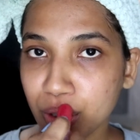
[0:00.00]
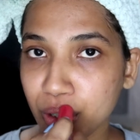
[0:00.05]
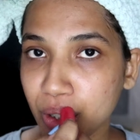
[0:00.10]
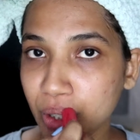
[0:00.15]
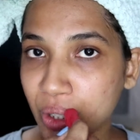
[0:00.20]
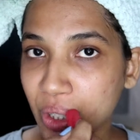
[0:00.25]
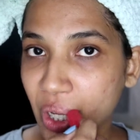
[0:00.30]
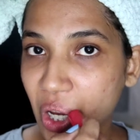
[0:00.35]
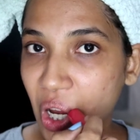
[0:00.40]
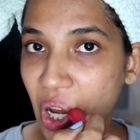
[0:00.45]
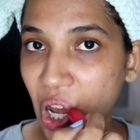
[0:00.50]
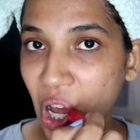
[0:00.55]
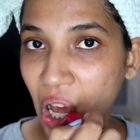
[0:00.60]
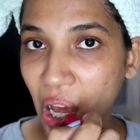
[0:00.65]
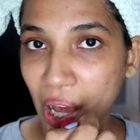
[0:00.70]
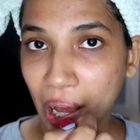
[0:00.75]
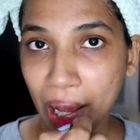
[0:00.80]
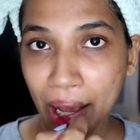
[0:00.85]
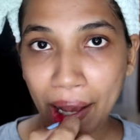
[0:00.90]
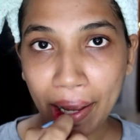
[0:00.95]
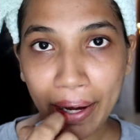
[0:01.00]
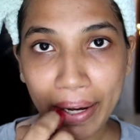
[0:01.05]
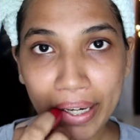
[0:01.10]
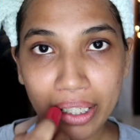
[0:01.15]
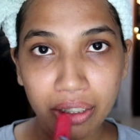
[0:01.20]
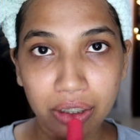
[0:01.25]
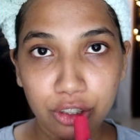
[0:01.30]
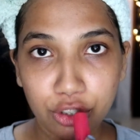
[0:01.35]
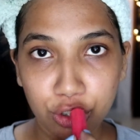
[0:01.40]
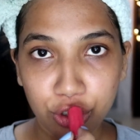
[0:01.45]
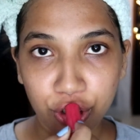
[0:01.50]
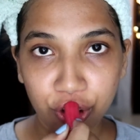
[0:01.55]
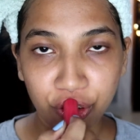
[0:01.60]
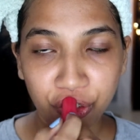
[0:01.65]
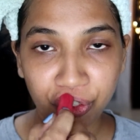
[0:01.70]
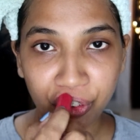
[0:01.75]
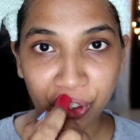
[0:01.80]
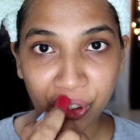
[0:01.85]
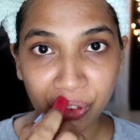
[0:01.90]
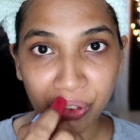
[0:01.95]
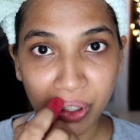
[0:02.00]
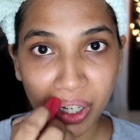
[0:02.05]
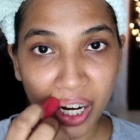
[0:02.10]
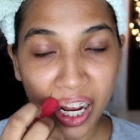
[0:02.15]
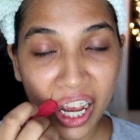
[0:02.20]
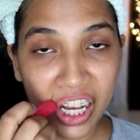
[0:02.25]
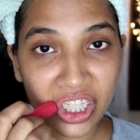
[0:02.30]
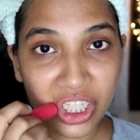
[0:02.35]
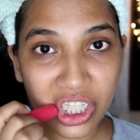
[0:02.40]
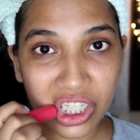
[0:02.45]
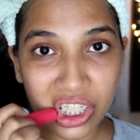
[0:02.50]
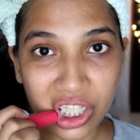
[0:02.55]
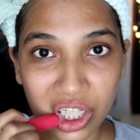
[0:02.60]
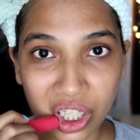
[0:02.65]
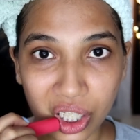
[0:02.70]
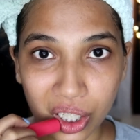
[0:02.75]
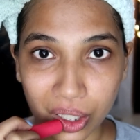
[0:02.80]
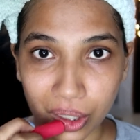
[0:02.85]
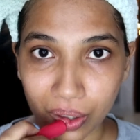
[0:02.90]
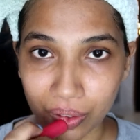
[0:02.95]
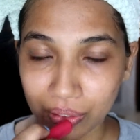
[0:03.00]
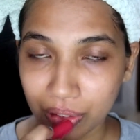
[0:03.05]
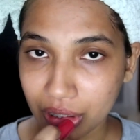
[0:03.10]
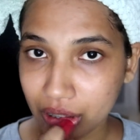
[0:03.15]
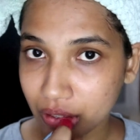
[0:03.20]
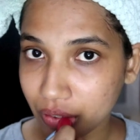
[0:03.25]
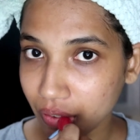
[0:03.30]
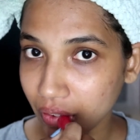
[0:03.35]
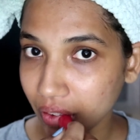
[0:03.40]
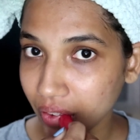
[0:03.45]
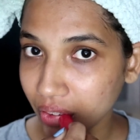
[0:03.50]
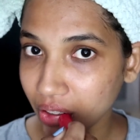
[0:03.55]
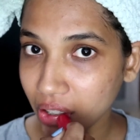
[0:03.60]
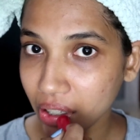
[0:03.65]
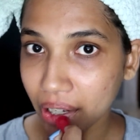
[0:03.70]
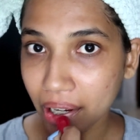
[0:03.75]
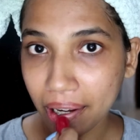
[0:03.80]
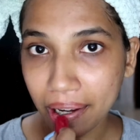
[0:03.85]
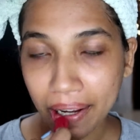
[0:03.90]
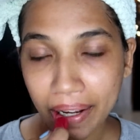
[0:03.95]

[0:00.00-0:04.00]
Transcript: in the lychee flavor. I just love this flavor.